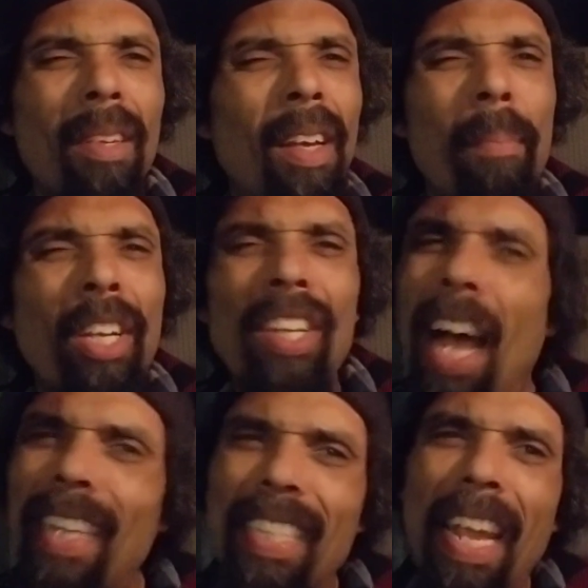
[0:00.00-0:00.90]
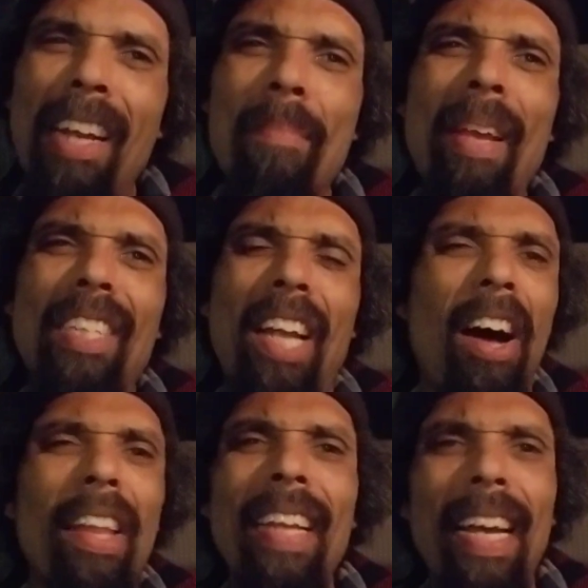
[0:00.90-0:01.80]
But you're not scared to mention
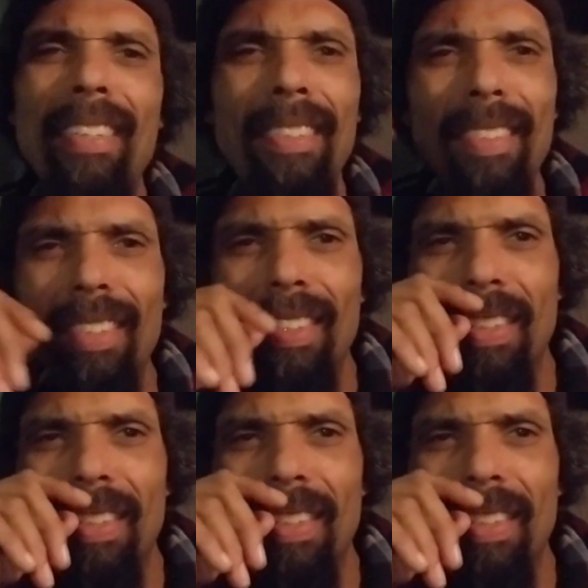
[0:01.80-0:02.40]
colonizers?